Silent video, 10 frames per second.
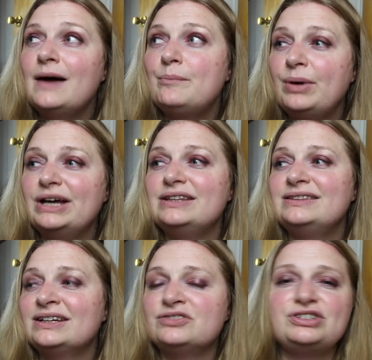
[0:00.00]
but
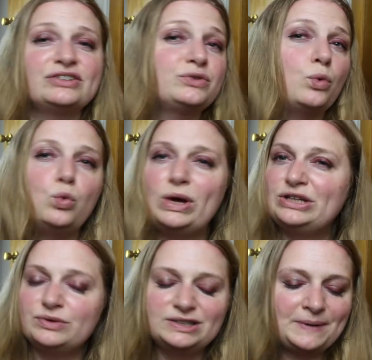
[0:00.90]
they're just way
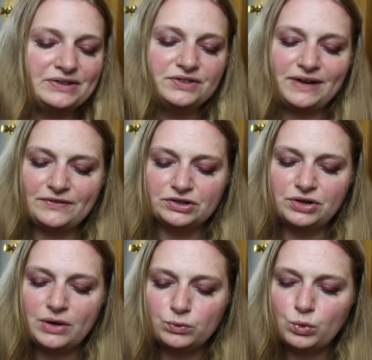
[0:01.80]
too expensive and I've heard
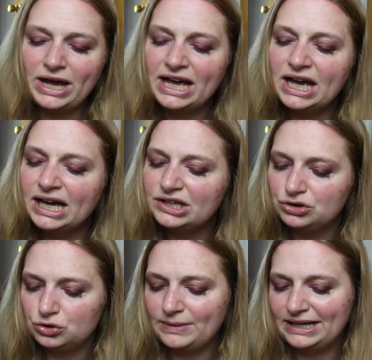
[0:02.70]
way
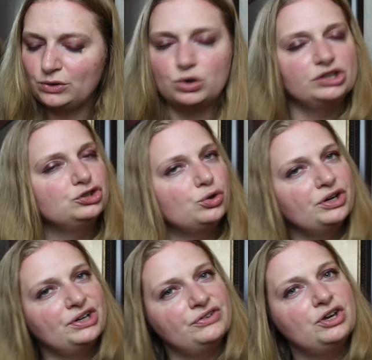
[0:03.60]
too many horror
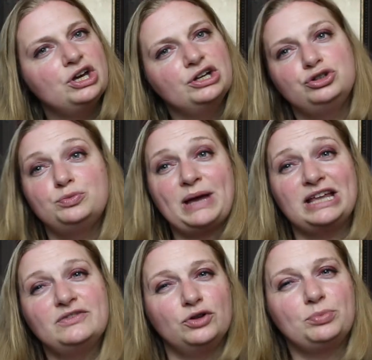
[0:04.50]
stories to
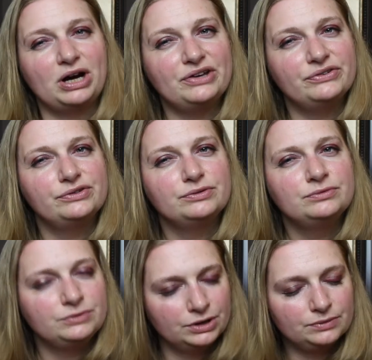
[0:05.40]
pay the full price.
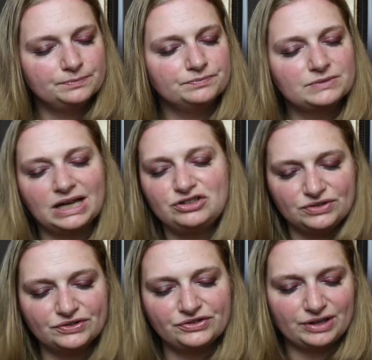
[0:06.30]
You know, and
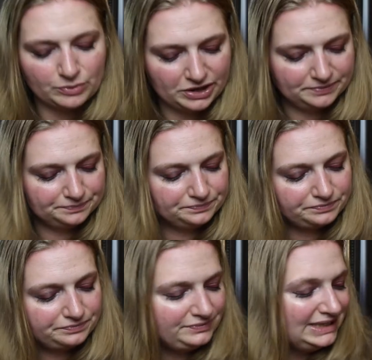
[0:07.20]
she feels the same way.
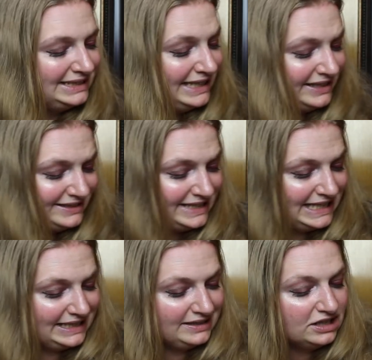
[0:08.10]
The next
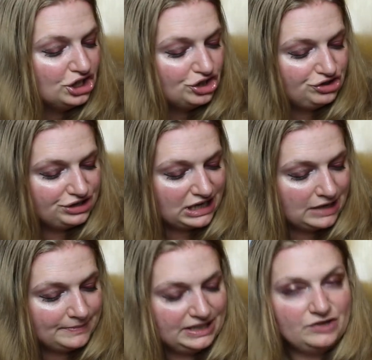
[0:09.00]
thing she
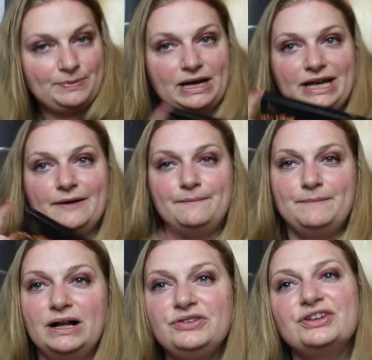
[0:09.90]
got me is by
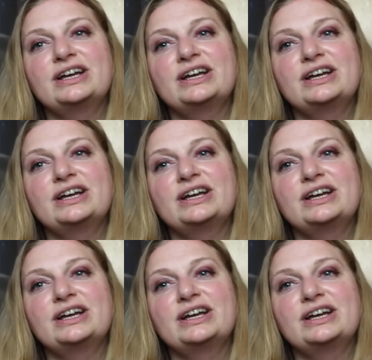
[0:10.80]
Melt